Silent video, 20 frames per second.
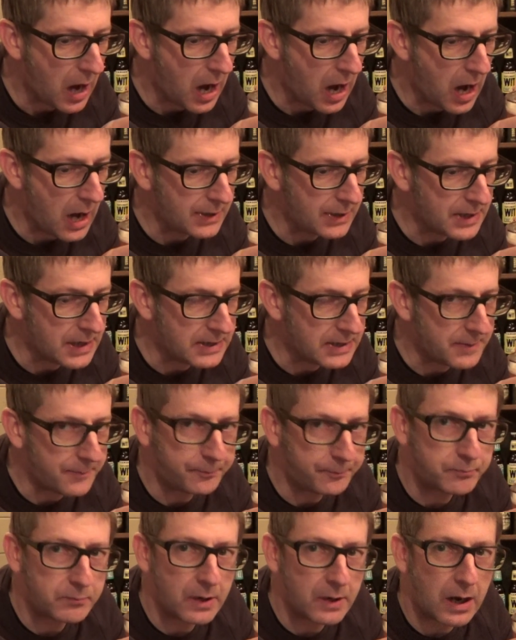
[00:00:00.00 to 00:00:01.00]
and then
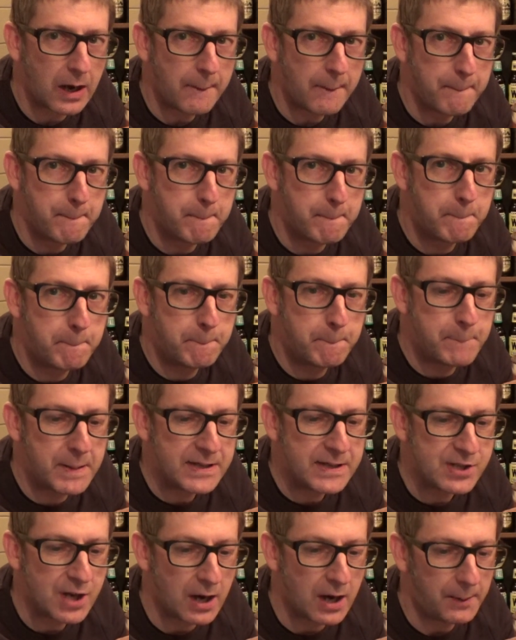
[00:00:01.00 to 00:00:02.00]
a
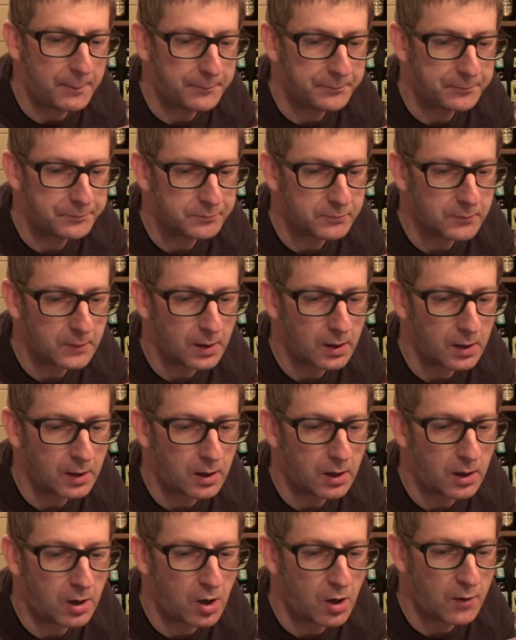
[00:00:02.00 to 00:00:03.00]
bitter
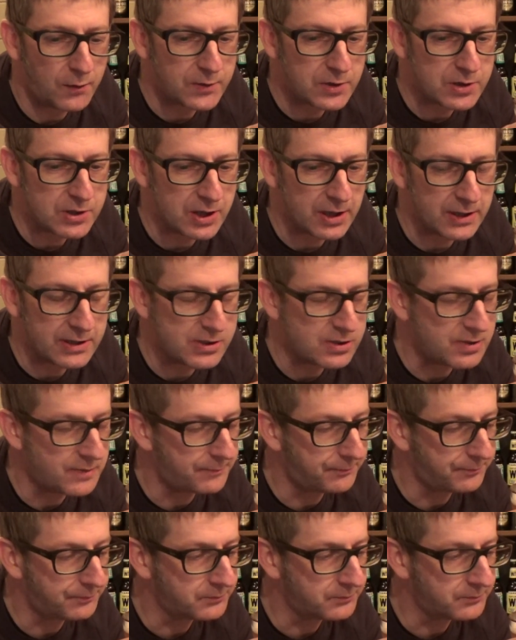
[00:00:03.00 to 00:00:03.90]
aftertaste,